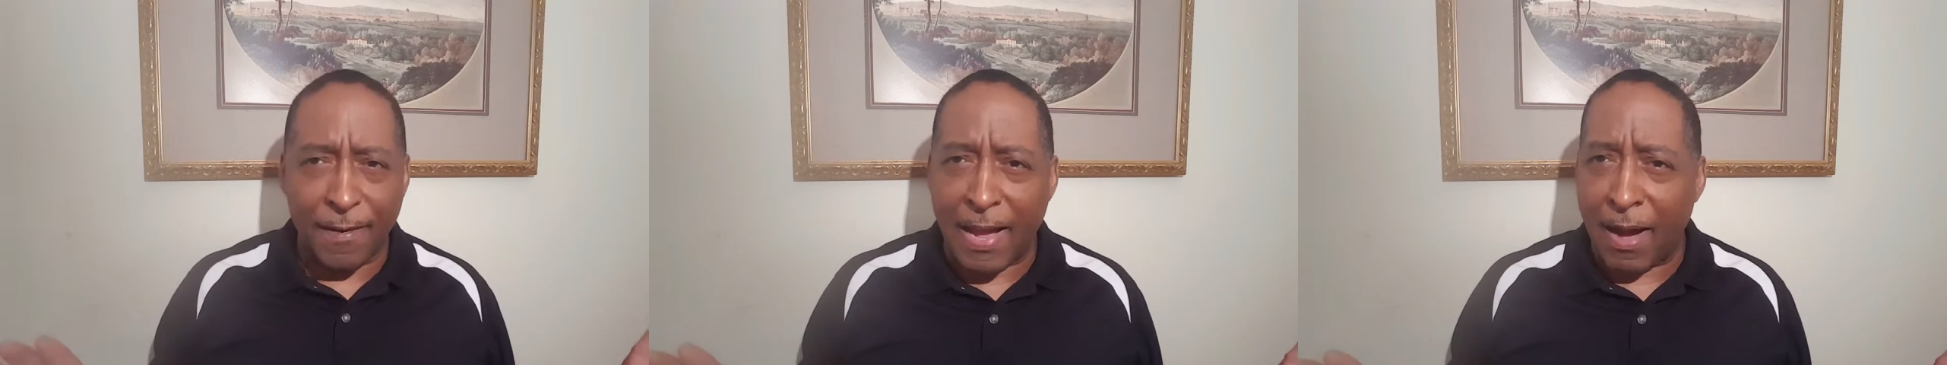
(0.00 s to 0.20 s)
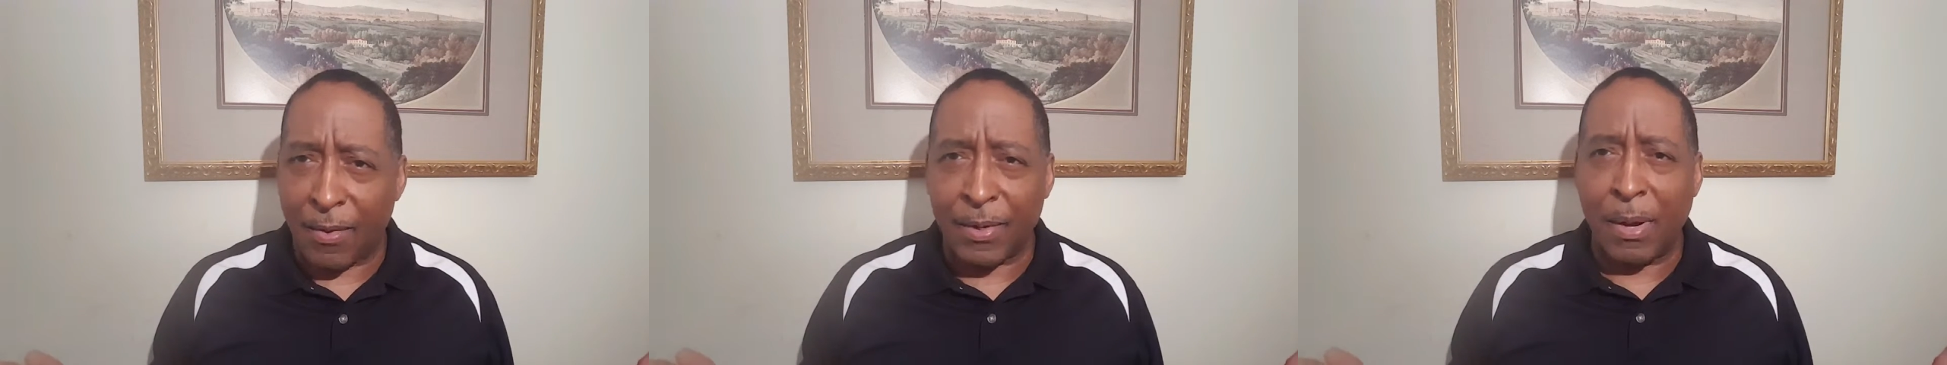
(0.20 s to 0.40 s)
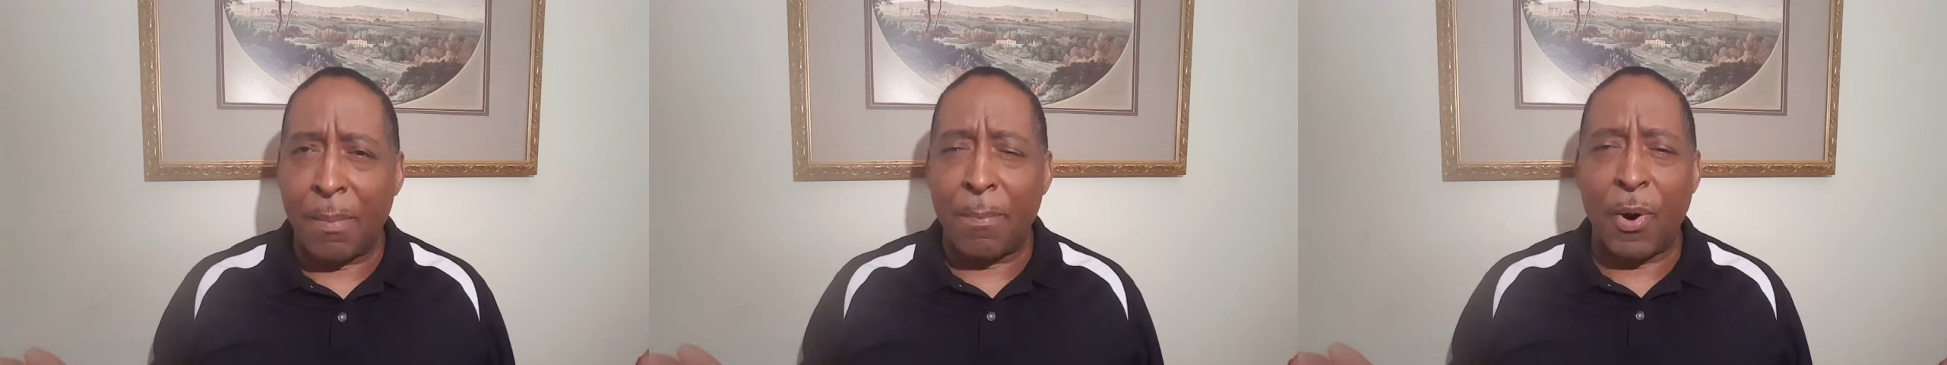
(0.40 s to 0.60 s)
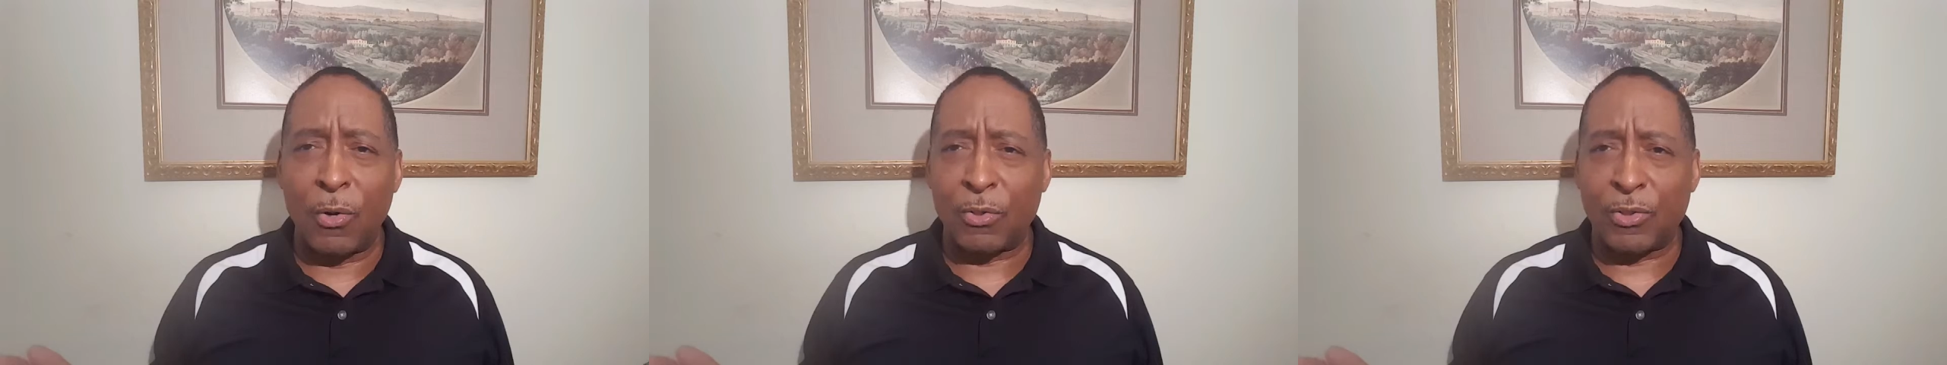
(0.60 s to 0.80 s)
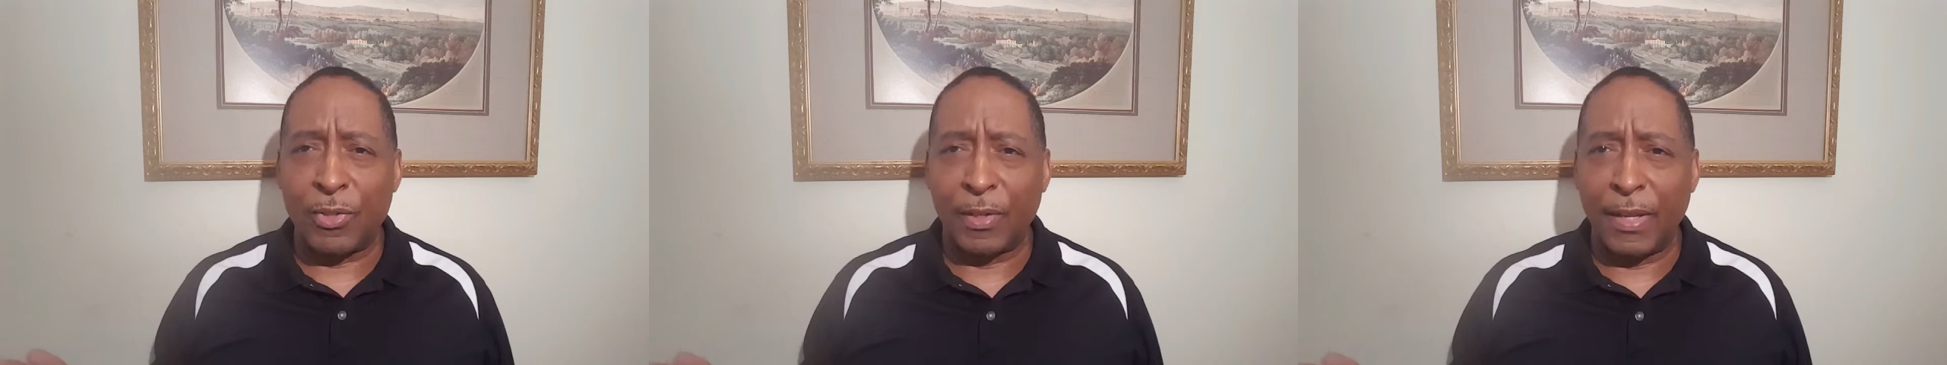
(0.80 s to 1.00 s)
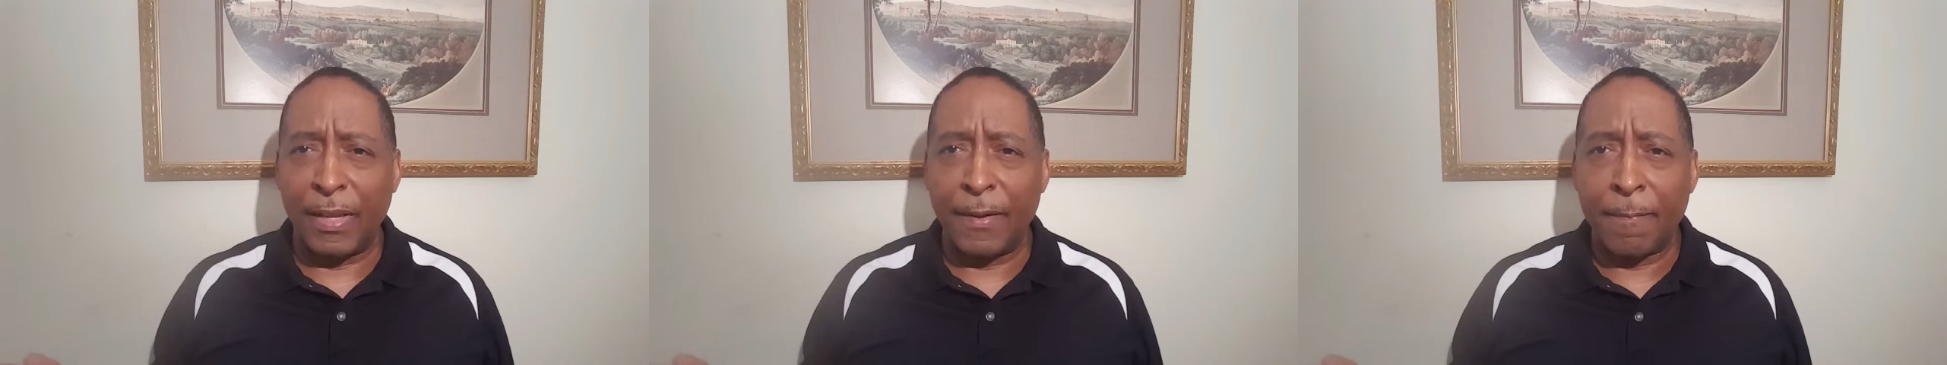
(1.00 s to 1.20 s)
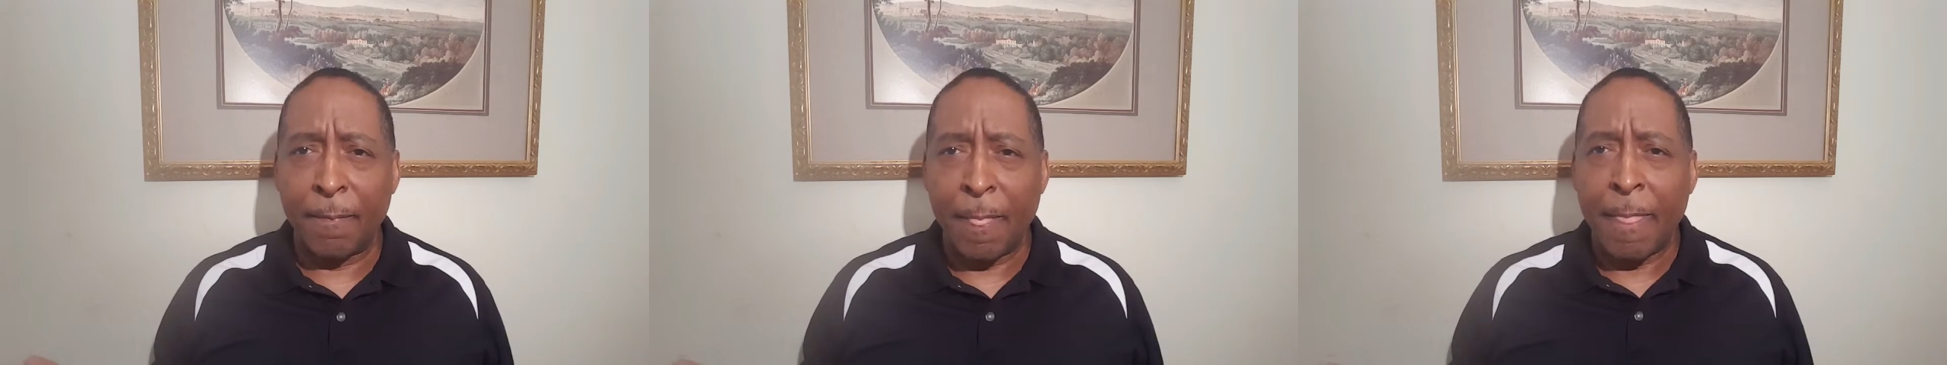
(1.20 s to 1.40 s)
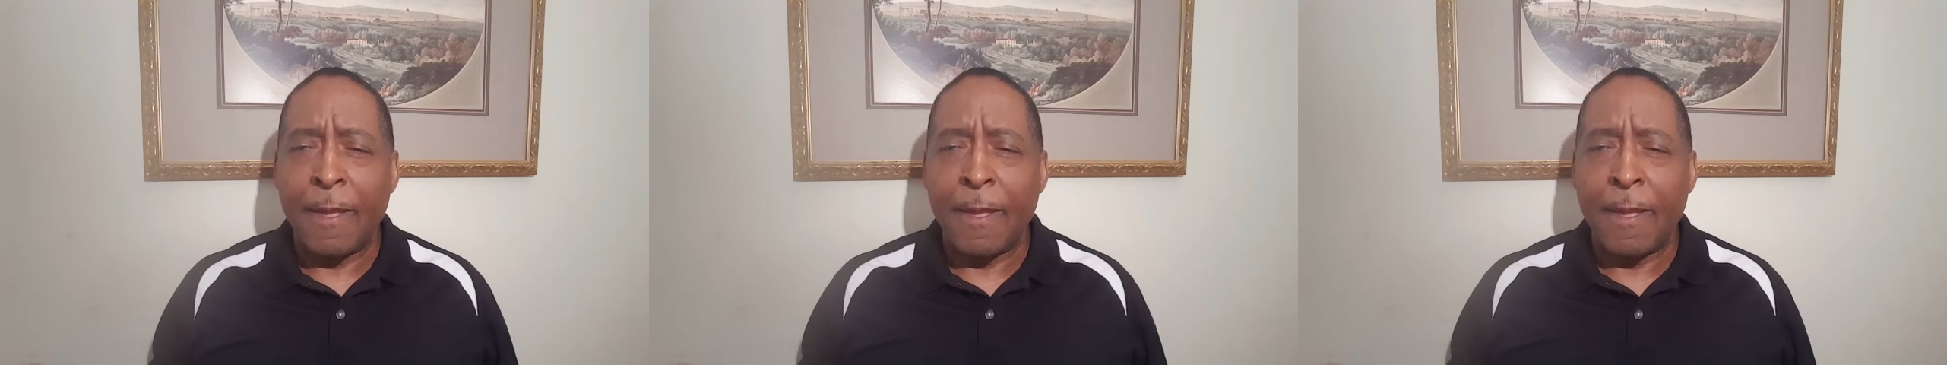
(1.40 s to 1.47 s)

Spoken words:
out emotionally.